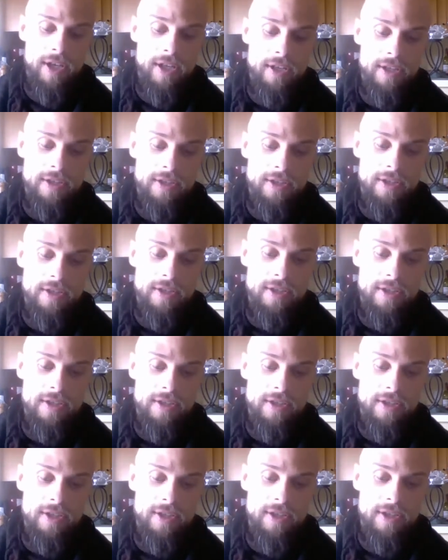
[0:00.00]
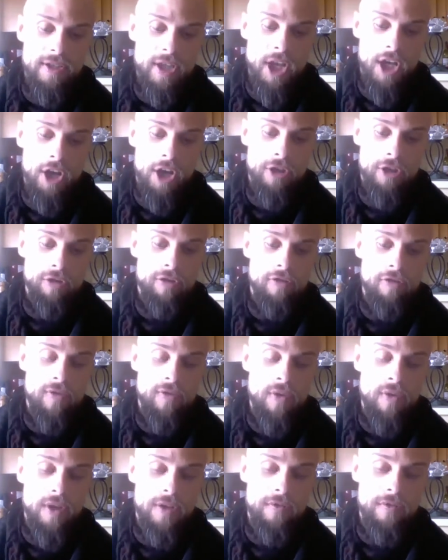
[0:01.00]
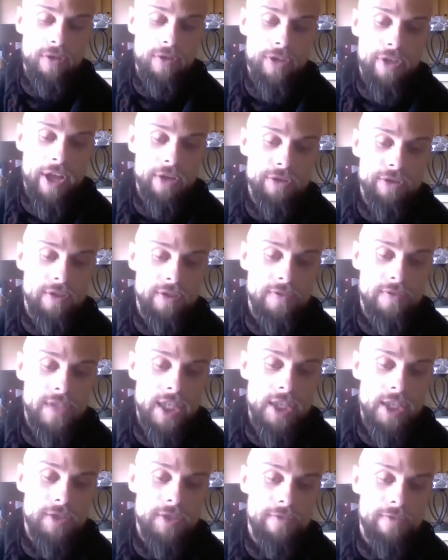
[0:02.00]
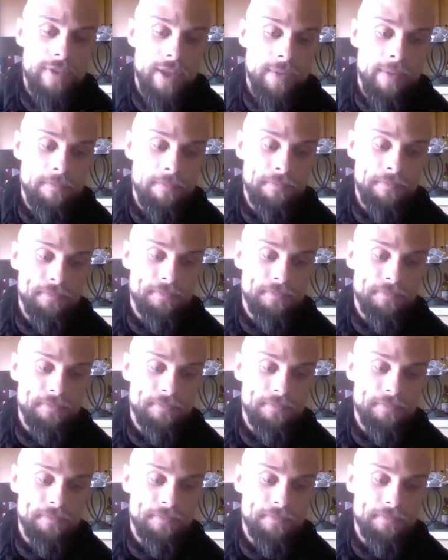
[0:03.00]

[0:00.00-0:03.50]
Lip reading: is 144,000 of each of them.